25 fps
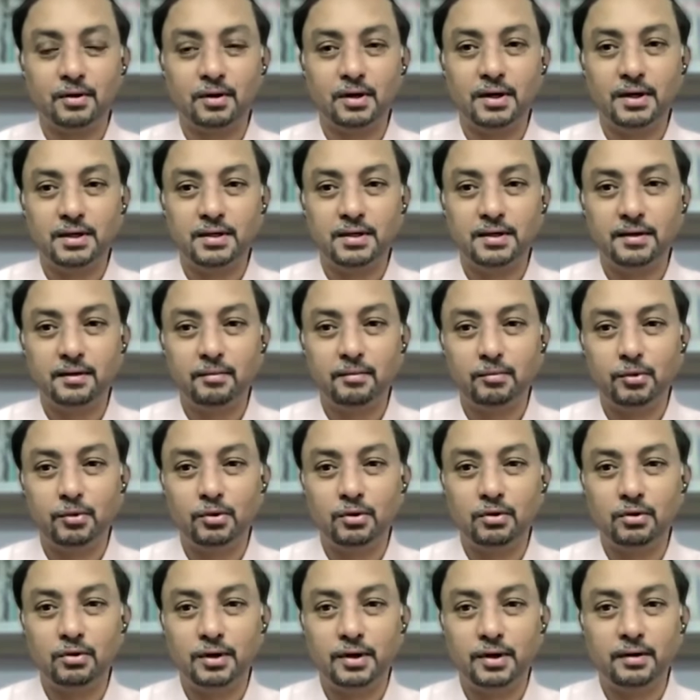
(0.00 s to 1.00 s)
All right, just
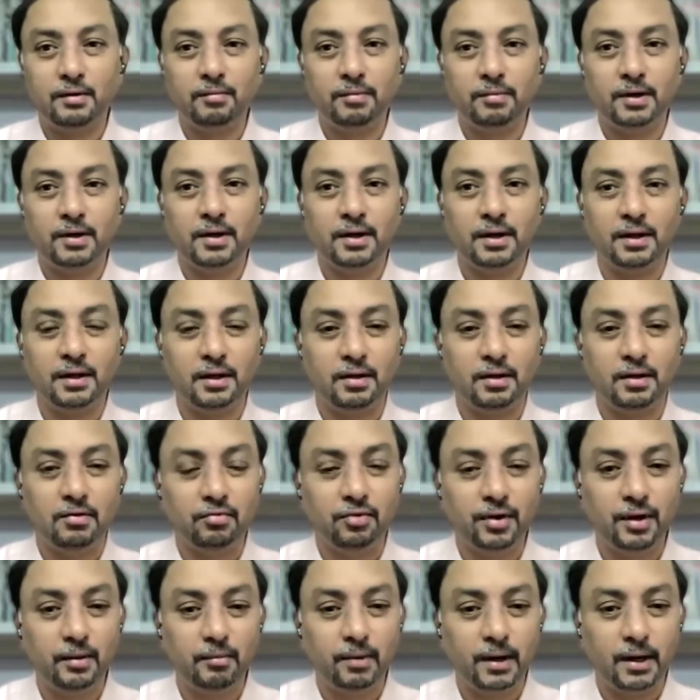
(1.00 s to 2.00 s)
more to get my
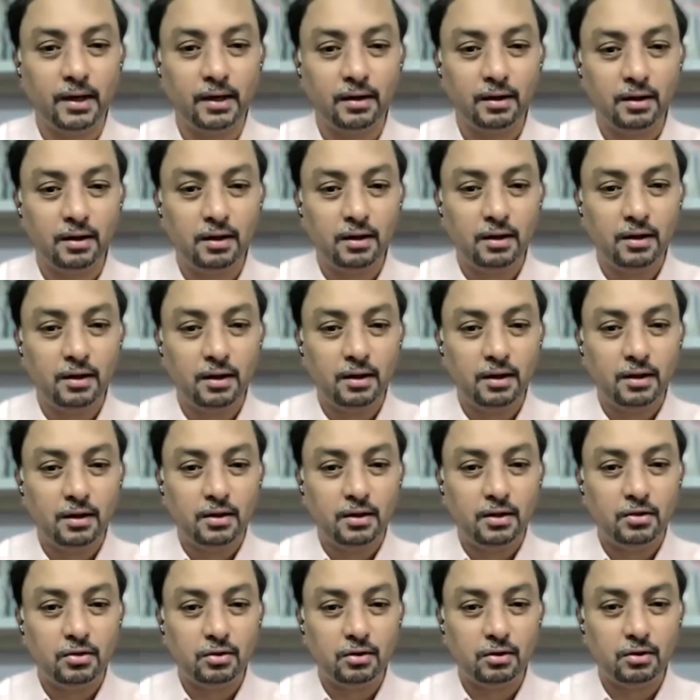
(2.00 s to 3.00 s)
feedback.
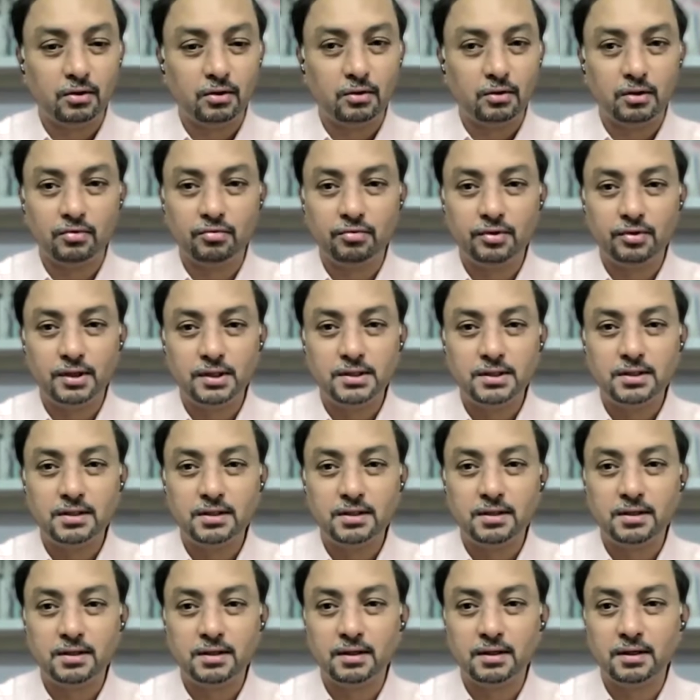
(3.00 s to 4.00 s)
So the
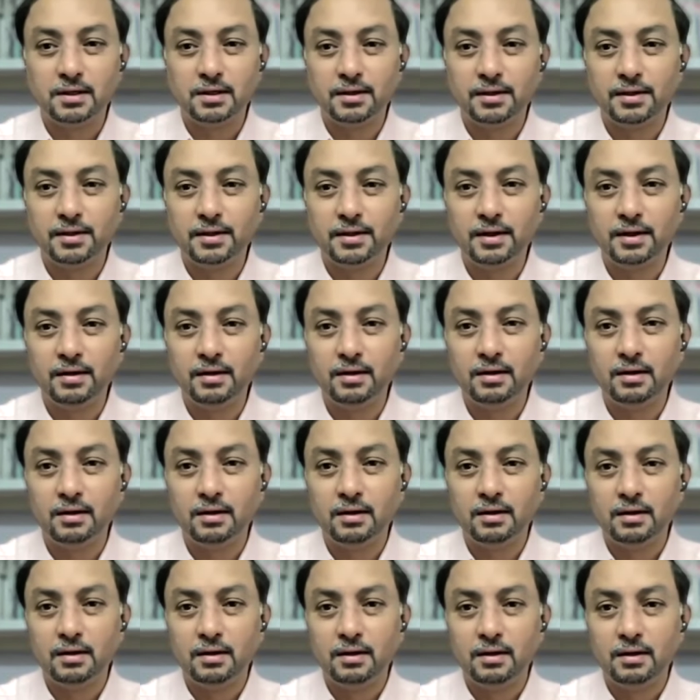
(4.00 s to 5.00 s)
first, this thing
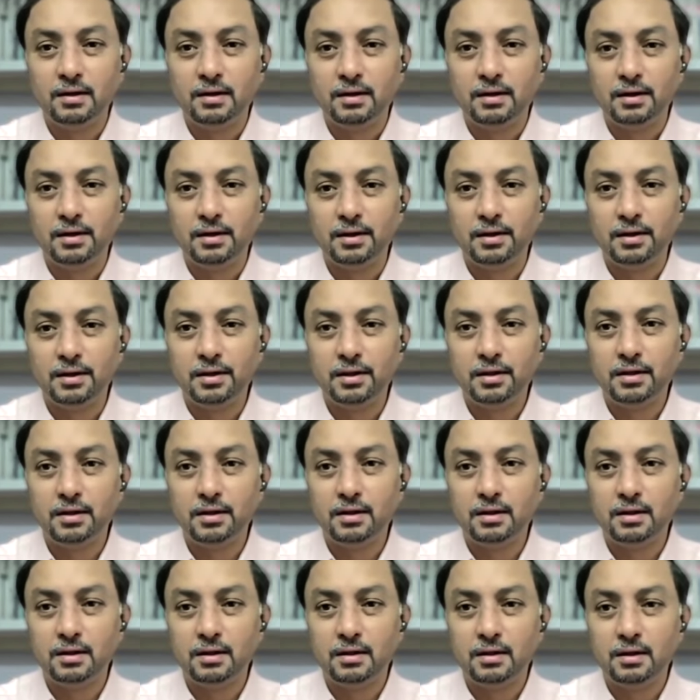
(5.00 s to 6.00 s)

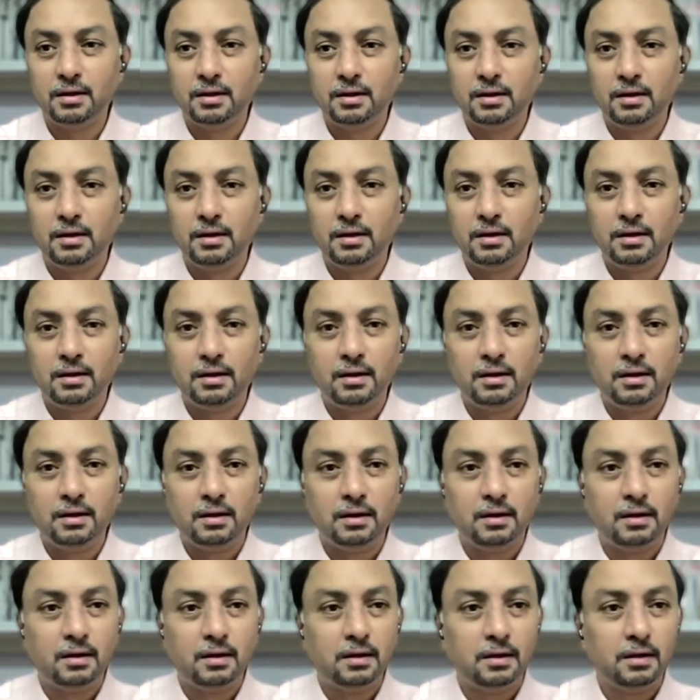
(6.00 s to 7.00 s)
is,
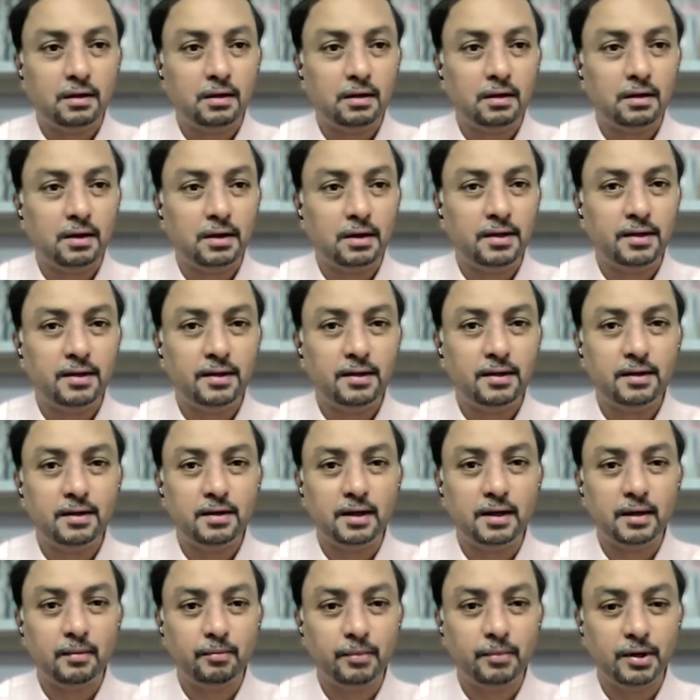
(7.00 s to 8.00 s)
let's
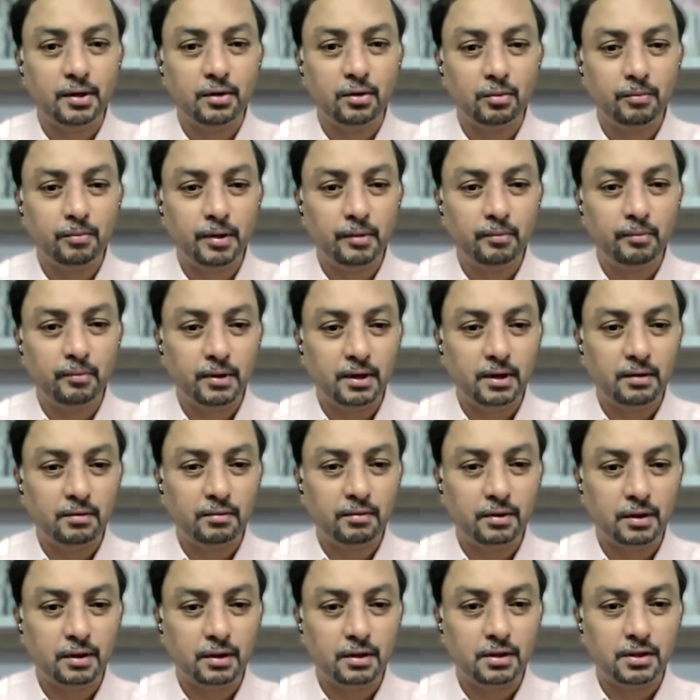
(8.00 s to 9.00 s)
type. I know people
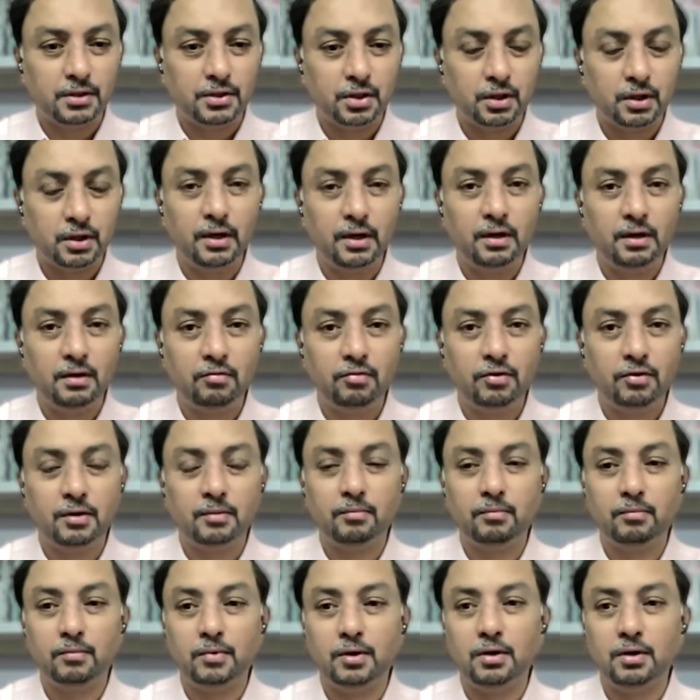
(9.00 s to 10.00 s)
are joined in
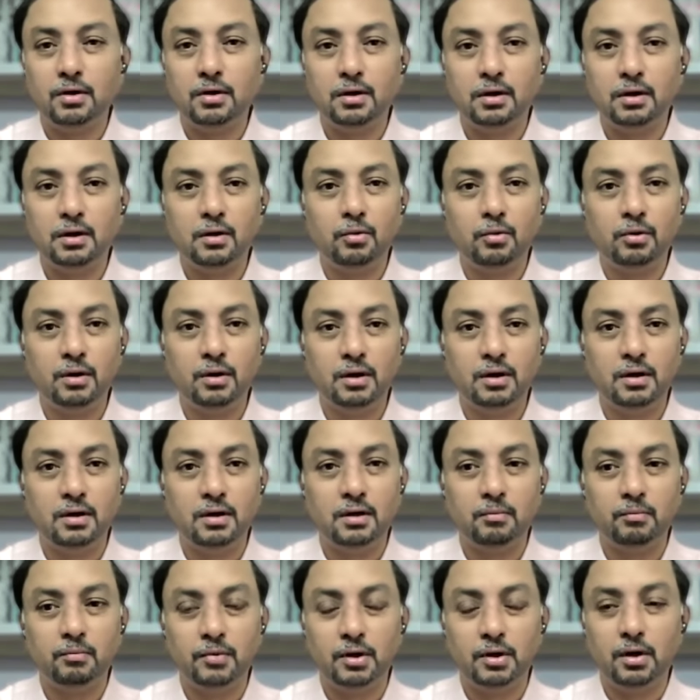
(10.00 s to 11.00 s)
from all around a